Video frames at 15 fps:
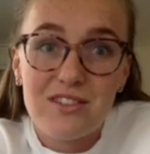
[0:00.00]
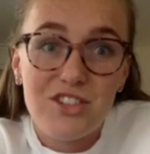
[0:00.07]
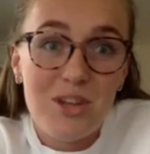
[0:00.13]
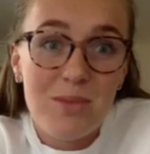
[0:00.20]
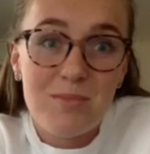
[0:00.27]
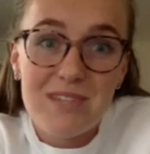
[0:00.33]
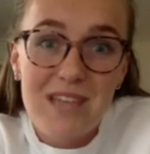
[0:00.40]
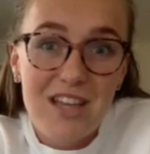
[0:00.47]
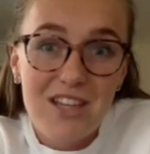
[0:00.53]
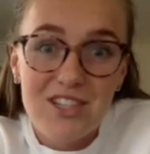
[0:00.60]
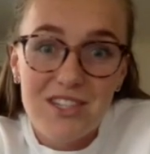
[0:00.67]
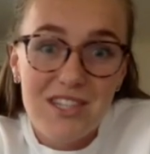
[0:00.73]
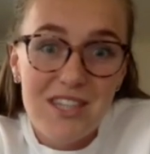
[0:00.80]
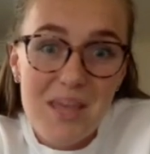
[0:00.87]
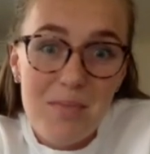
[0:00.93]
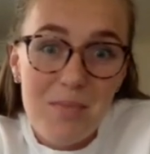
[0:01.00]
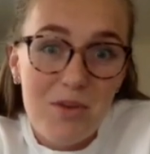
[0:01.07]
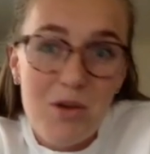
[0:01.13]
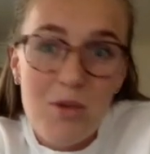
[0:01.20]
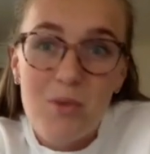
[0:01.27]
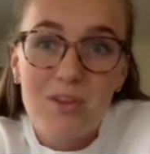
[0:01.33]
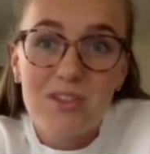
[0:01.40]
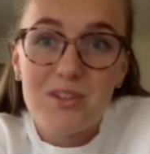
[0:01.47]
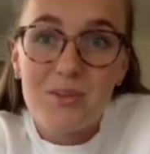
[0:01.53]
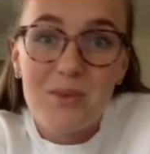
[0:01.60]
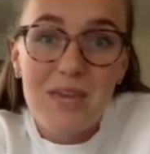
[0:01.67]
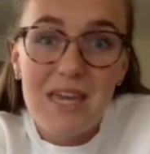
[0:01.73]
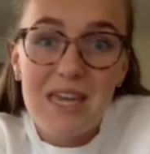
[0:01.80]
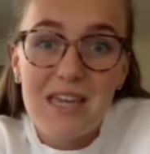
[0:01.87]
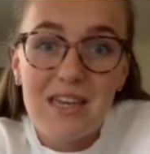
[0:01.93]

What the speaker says: gym sessions that they put on once a week,